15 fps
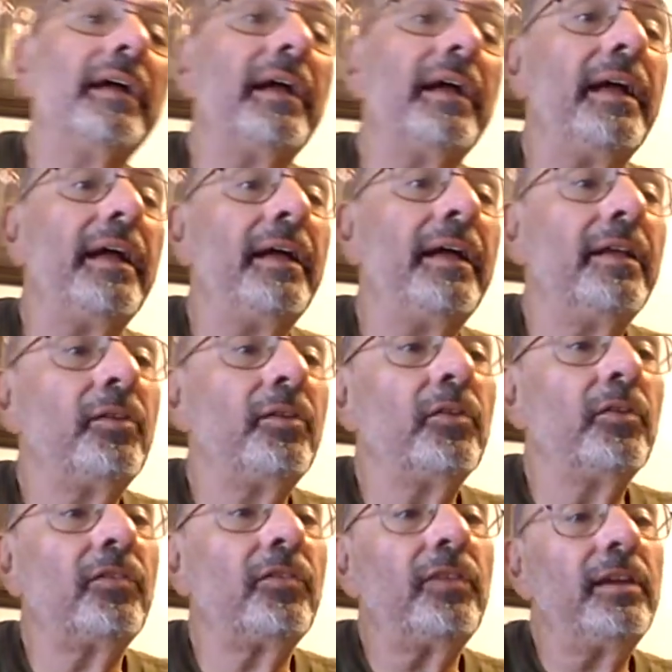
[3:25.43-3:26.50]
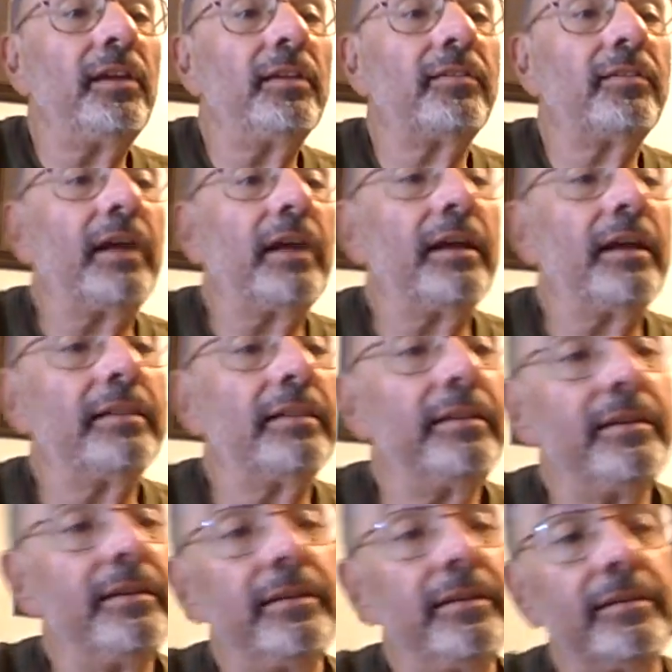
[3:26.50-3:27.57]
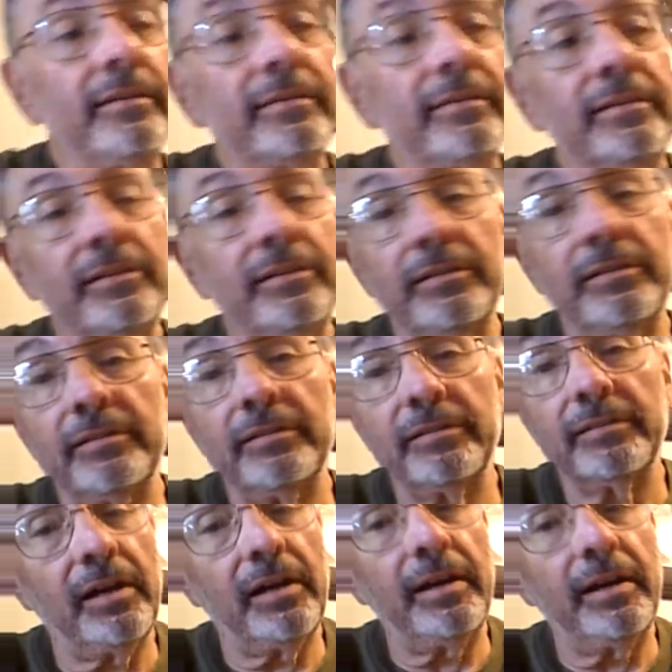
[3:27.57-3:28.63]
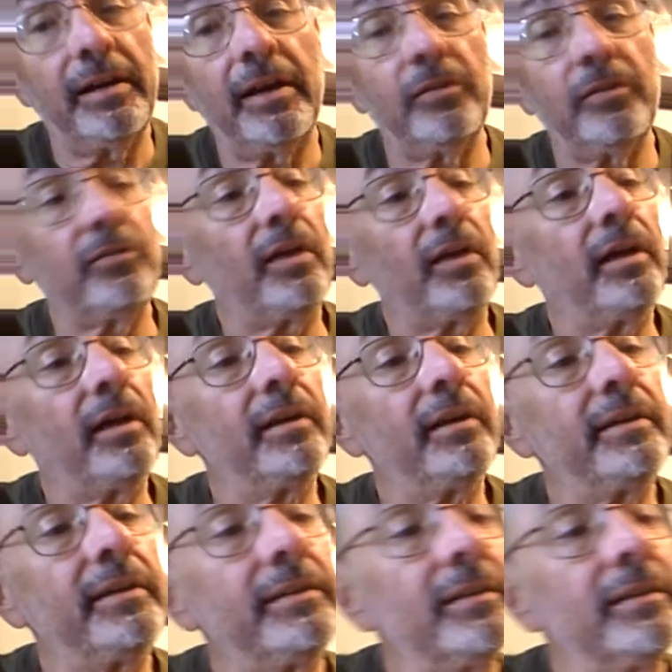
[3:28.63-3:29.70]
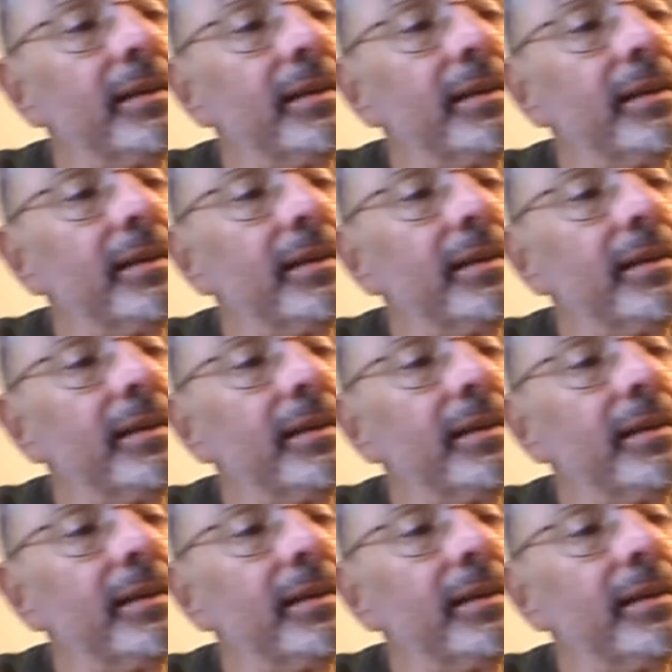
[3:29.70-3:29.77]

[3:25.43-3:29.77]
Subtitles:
and you'll see it's got these little cutouts on it,